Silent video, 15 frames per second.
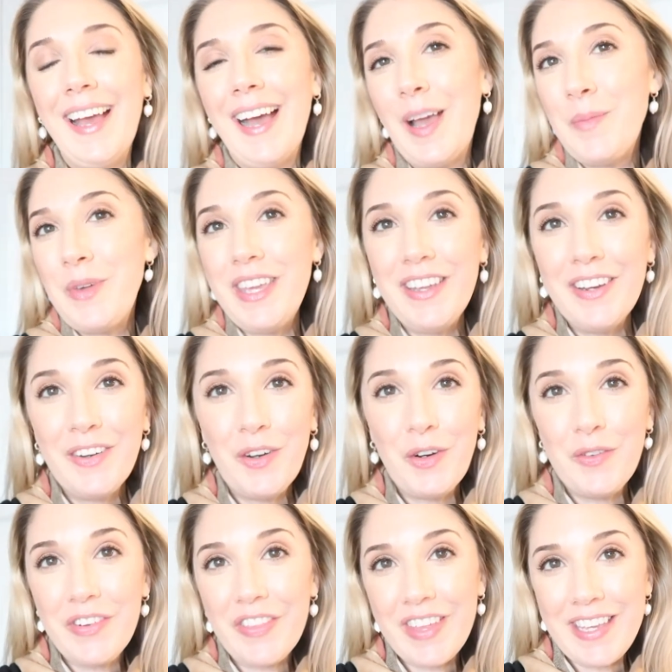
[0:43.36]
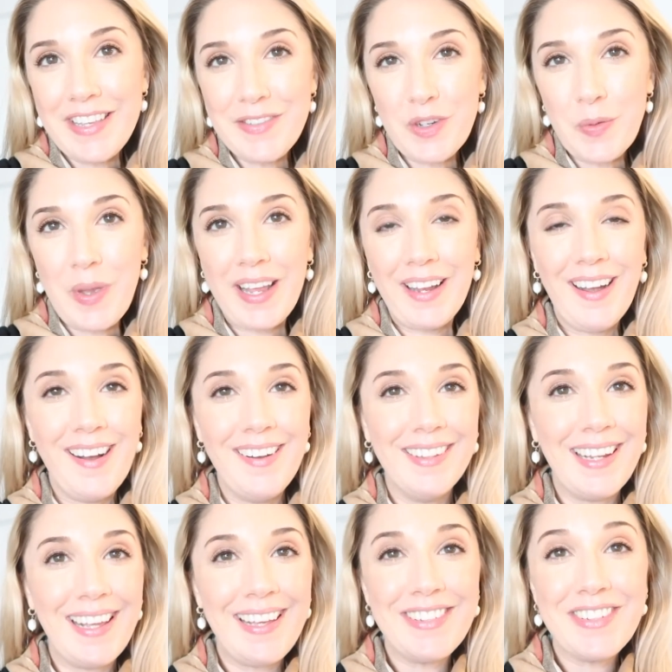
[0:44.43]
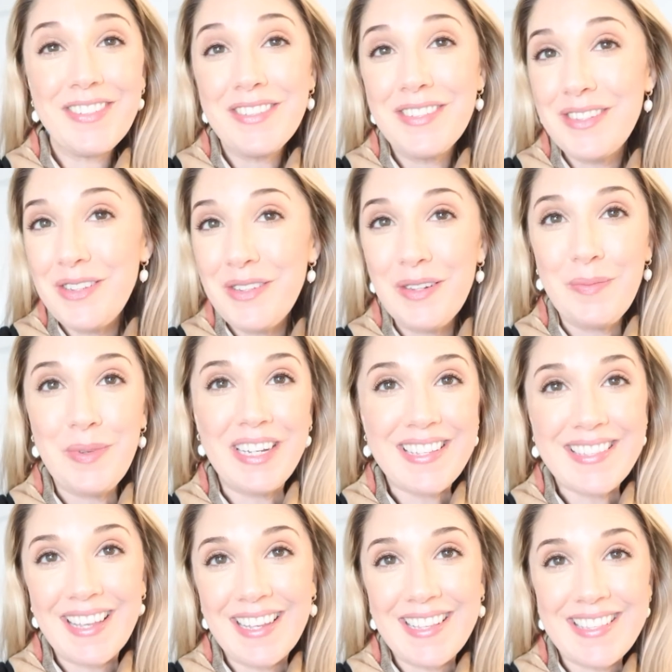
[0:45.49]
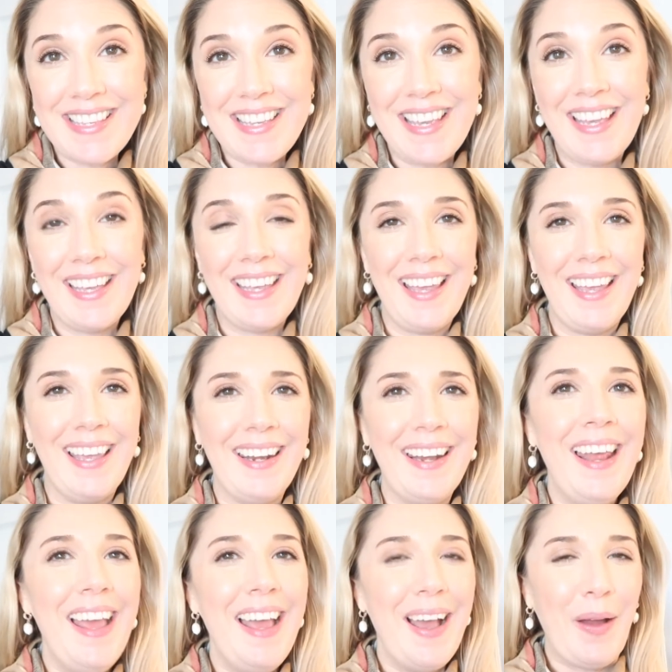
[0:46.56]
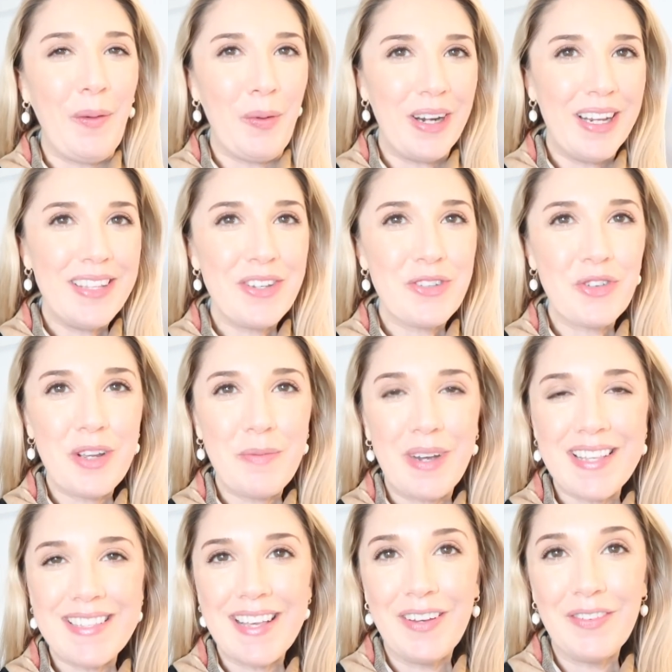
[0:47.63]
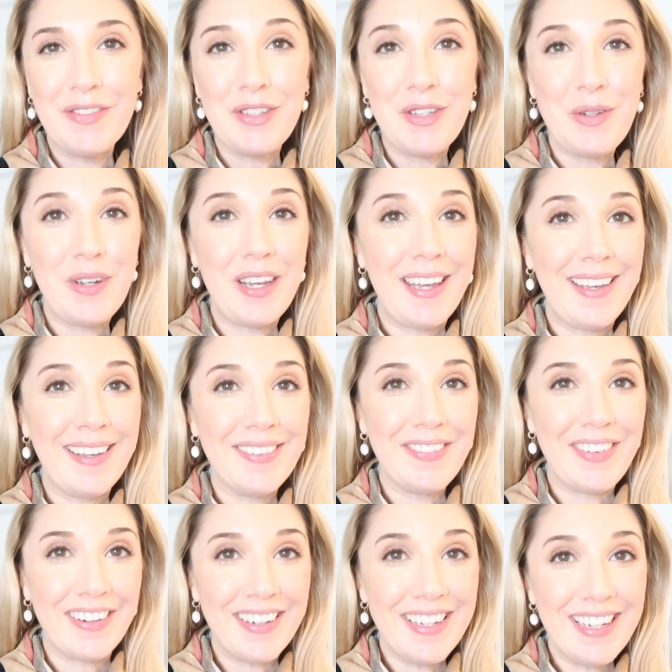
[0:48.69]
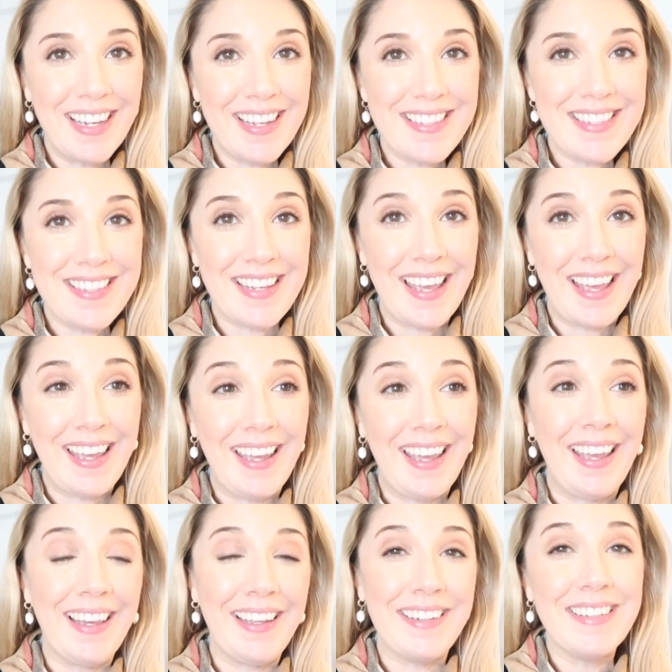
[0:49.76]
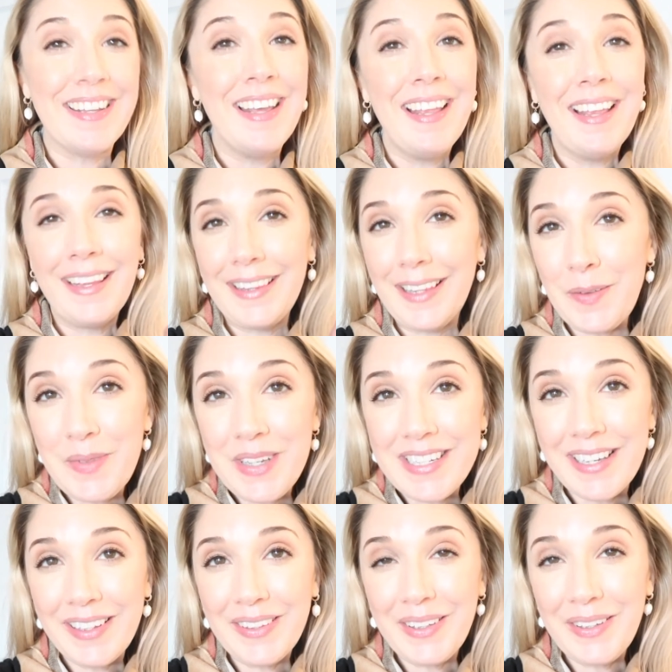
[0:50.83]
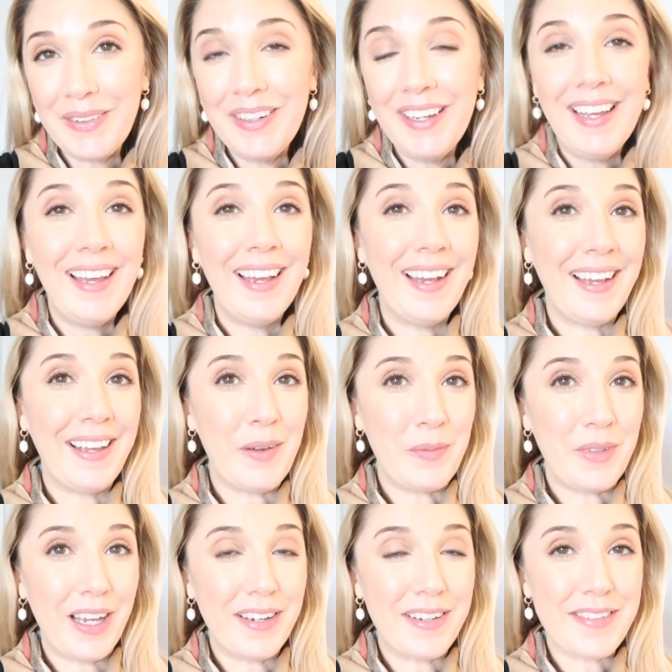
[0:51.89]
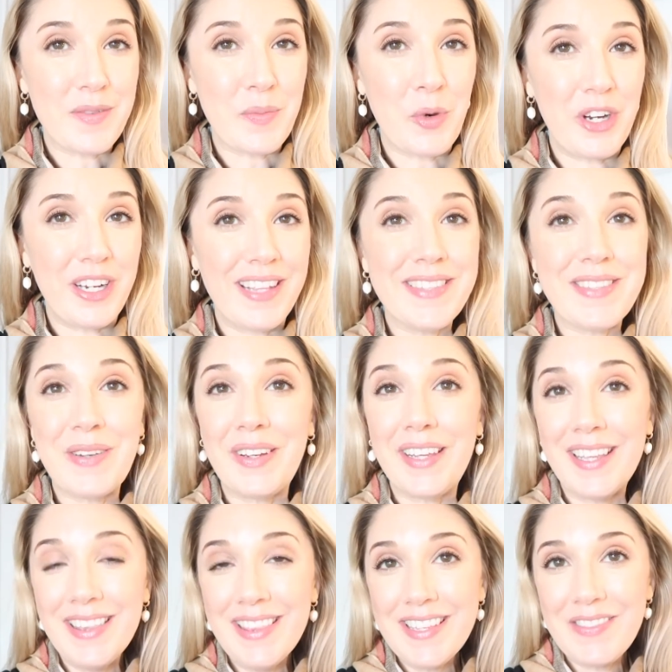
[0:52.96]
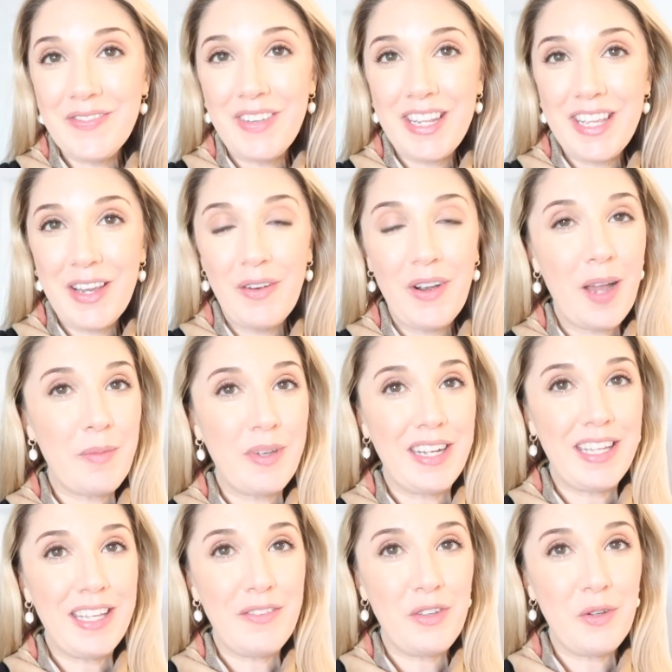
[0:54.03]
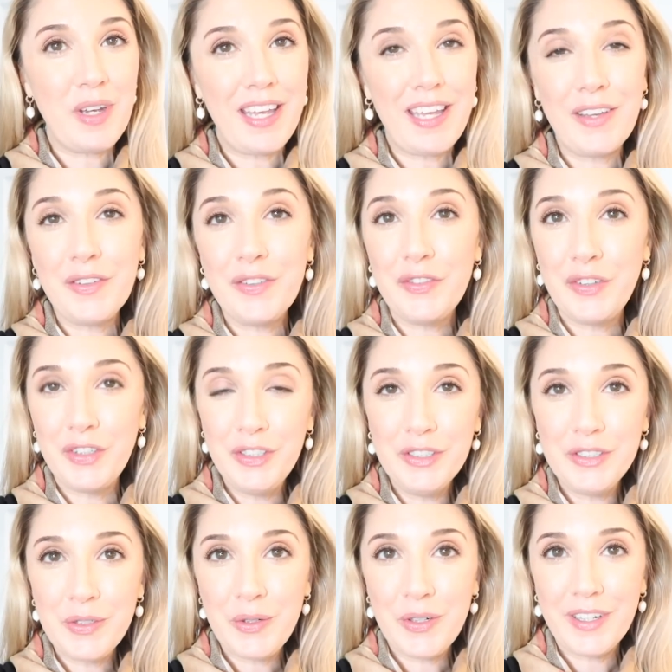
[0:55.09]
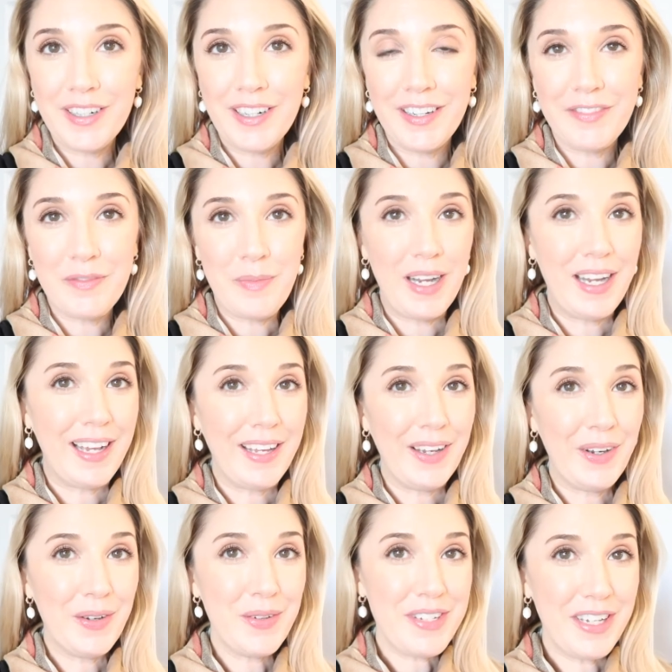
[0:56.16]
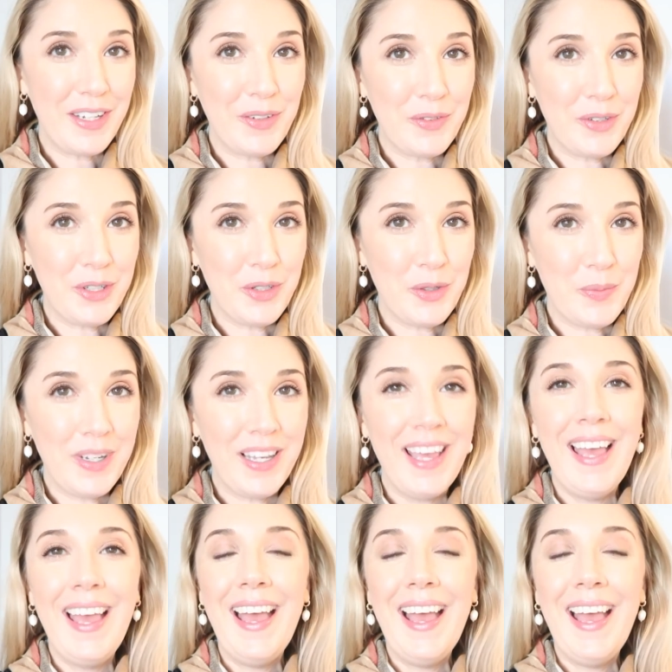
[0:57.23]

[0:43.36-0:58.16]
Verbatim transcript: I'm here over the Easter bank holiday just to do a bit of sightseeing, and I wanted to treat myself to a very nice stay, and let me tell you, I am not disappointed. So in this video, I'm gonna give you a full tour of my hotel room